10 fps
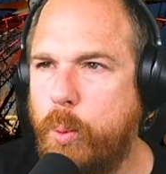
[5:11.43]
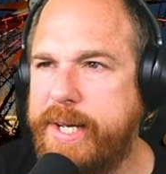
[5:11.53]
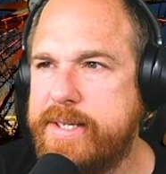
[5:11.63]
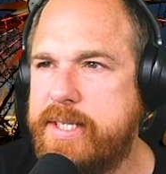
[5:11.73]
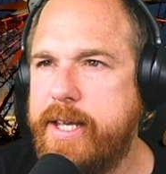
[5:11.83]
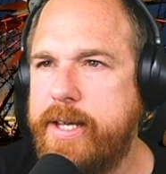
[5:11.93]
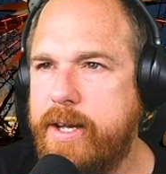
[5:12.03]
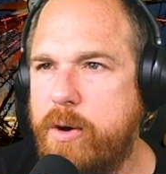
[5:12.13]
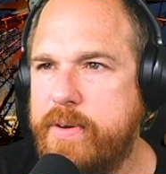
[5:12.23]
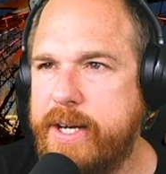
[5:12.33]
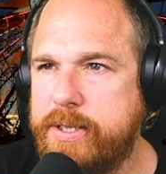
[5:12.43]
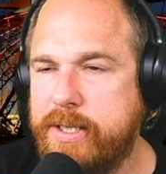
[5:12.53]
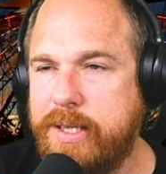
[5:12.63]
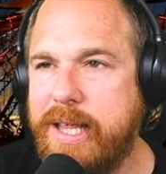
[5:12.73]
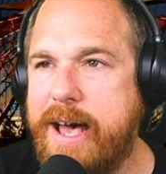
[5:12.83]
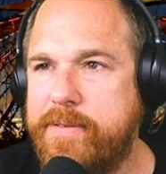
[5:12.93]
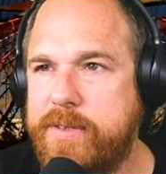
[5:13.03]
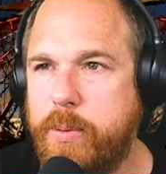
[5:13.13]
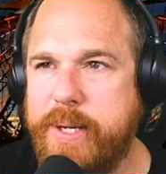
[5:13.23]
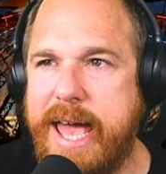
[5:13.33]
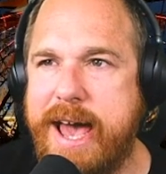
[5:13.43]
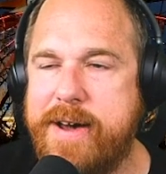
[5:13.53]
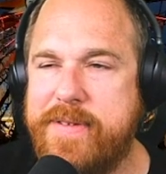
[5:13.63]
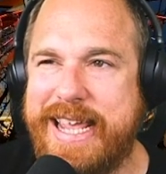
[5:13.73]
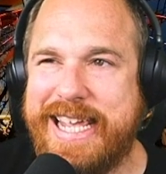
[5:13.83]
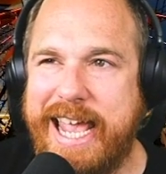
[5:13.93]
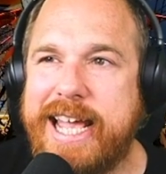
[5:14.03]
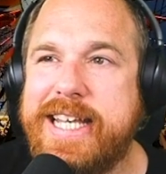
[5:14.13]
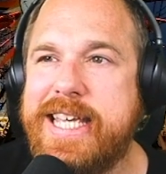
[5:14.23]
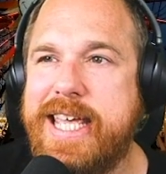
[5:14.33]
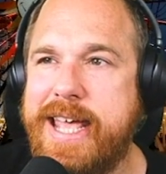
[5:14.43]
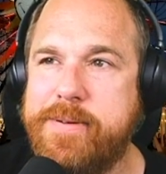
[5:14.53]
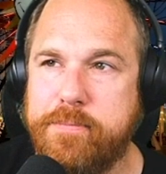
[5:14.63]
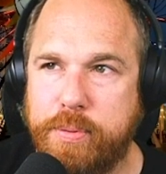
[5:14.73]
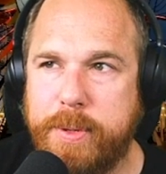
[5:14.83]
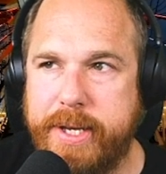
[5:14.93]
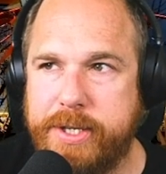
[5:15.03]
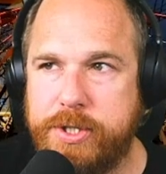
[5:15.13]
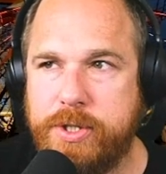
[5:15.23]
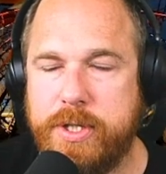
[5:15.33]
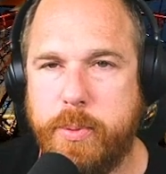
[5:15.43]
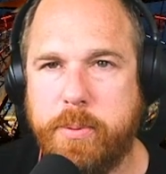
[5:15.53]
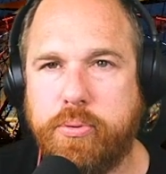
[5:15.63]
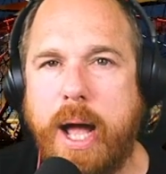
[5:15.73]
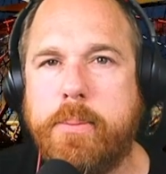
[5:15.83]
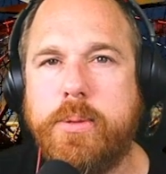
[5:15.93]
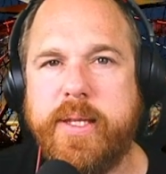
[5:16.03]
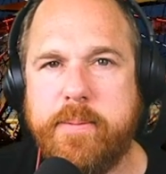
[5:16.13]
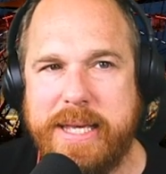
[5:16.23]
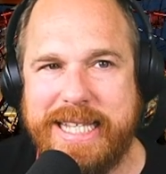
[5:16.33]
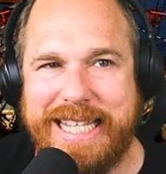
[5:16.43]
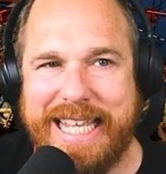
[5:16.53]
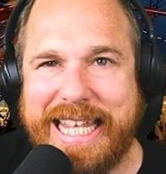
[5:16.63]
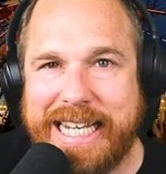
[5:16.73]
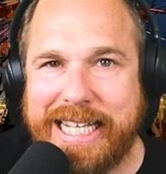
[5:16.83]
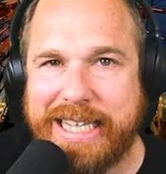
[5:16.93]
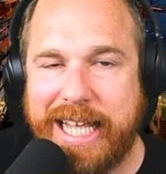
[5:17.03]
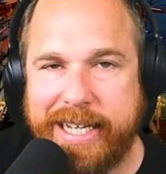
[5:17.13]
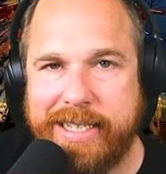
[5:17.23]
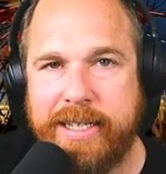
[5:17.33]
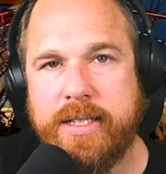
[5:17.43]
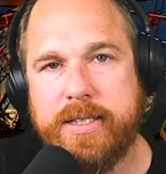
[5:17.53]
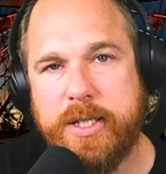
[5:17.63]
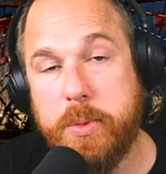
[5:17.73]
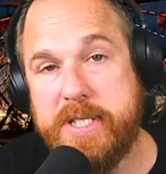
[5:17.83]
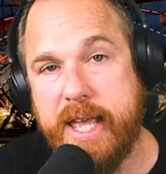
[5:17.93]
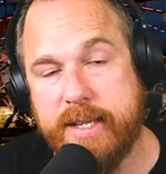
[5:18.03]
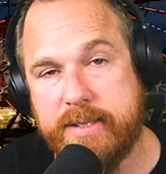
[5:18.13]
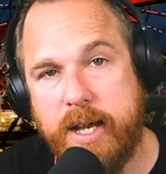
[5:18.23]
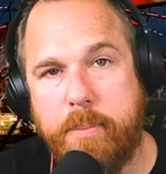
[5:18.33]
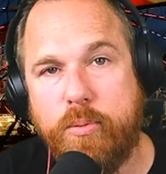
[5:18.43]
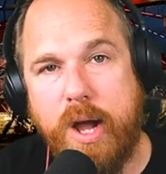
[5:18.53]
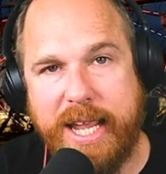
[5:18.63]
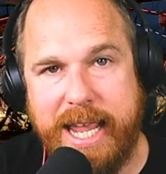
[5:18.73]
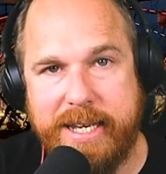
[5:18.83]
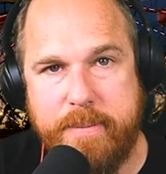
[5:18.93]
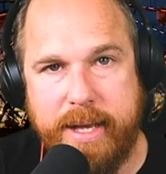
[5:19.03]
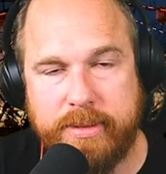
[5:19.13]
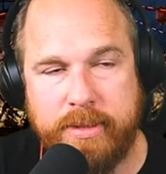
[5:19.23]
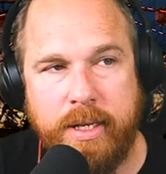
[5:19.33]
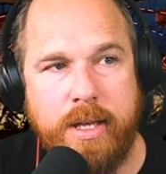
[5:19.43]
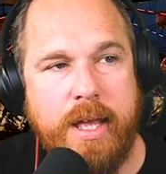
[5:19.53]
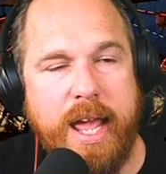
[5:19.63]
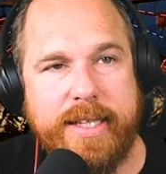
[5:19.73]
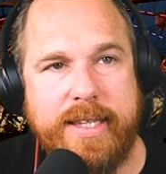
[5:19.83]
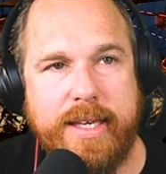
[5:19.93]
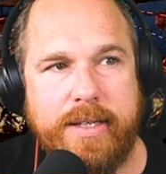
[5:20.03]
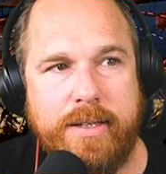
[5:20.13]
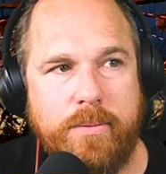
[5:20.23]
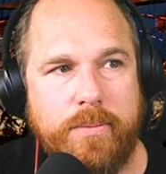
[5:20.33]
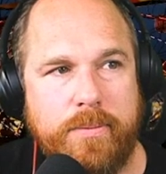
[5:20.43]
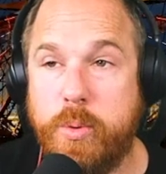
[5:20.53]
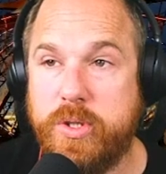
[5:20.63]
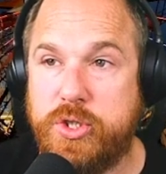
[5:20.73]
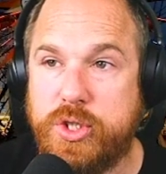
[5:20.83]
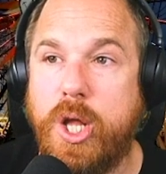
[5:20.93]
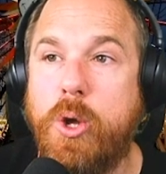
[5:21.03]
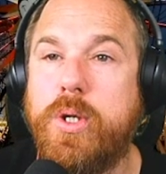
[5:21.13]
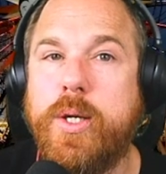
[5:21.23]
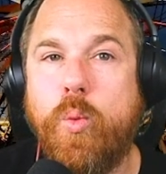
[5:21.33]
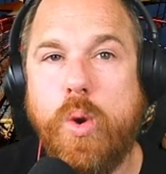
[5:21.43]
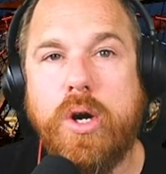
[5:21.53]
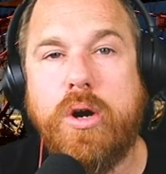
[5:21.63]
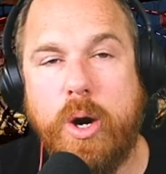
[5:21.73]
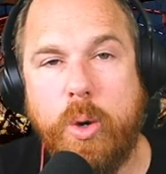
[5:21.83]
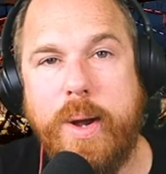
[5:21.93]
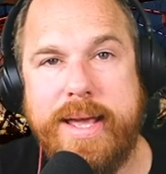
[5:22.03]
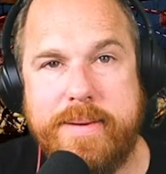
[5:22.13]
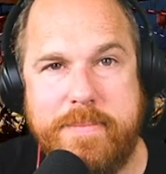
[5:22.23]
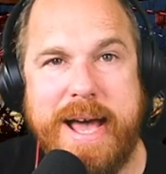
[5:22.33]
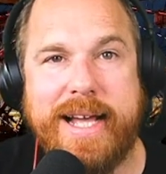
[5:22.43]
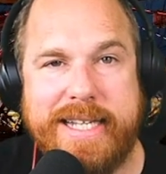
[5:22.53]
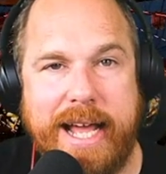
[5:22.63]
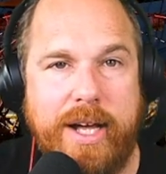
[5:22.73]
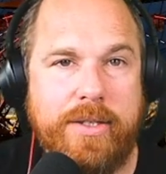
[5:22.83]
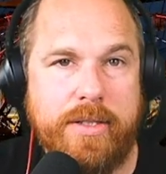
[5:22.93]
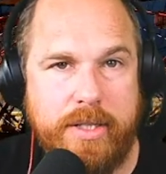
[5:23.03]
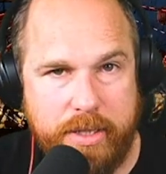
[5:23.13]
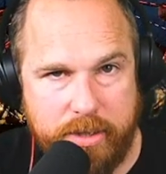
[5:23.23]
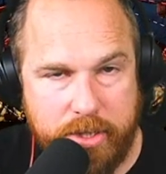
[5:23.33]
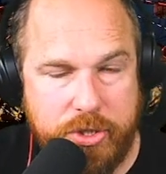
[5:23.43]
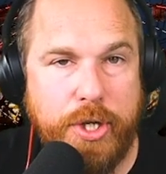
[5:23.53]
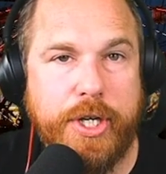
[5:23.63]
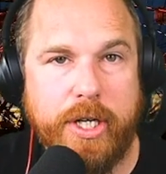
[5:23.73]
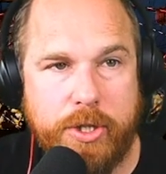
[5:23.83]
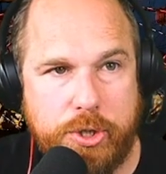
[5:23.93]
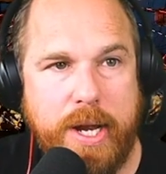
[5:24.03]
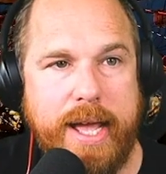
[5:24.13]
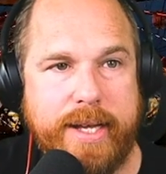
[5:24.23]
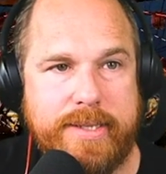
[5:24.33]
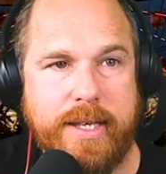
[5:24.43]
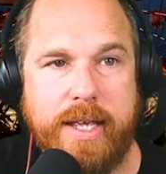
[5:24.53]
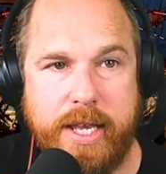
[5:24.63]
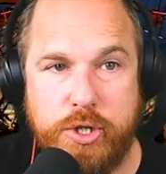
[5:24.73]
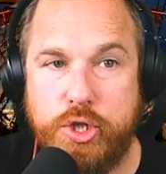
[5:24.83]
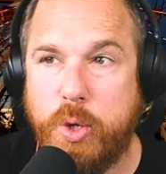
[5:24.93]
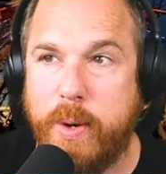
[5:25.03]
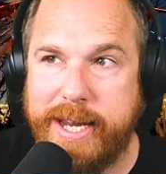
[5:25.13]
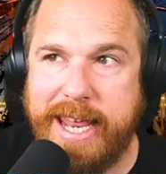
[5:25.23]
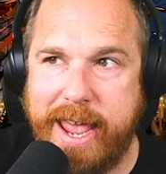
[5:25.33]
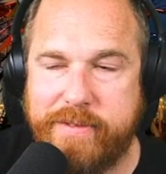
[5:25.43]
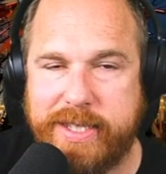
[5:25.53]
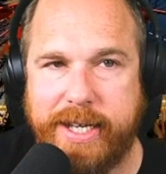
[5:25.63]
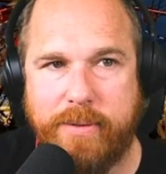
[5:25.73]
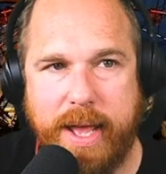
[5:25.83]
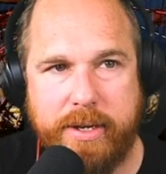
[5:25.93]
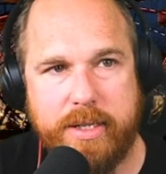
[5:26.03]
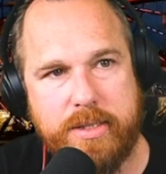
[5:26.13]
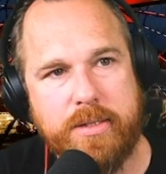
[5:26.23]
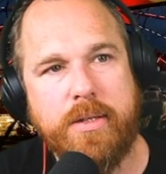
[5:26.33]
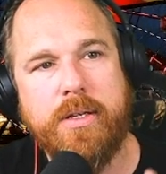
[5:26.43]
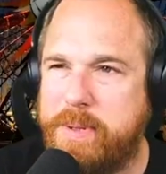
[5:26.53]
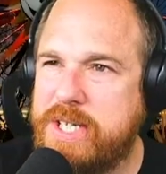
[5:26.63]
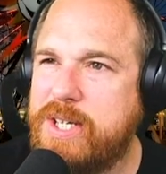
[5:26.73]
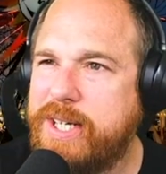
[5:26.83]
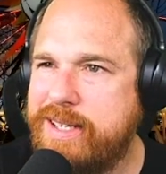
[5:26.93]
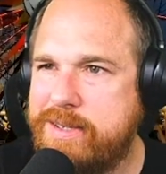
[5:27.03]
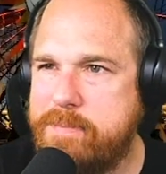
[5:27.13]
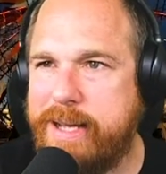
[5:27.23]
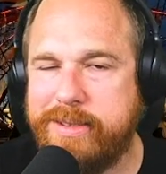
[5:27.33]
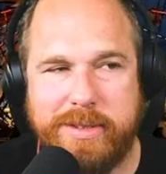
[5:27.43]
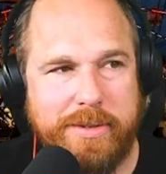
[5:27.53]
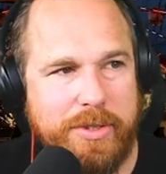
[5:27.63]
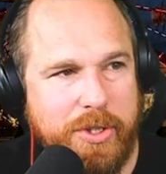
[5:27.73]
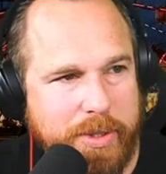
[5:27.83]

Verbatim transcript: We can see over here to the left that we have a candy cane bridge that would probably be the incline that would take us up Rock Candy Mountain. And then we would slowly work our way back down the, the circular tracks, enjoying everything around us. But just look at this mountain.